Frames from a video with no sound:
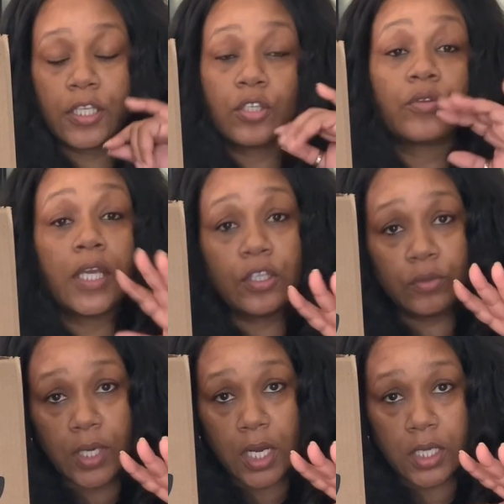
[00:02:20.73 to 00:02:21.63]
So thank you
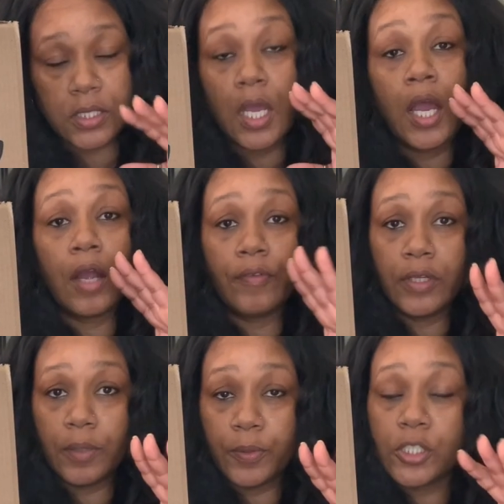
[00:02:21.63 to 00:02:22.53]
guys. I
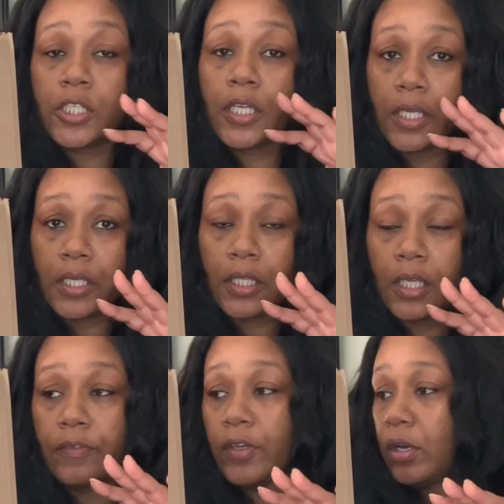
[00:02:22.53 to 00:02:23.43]
really appreciate it and I
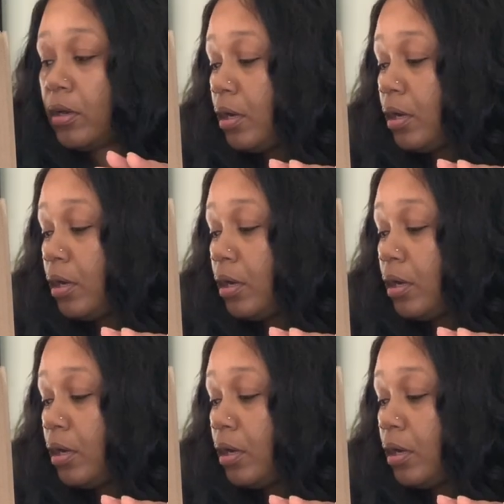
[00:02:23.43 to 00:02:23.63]
love y'all.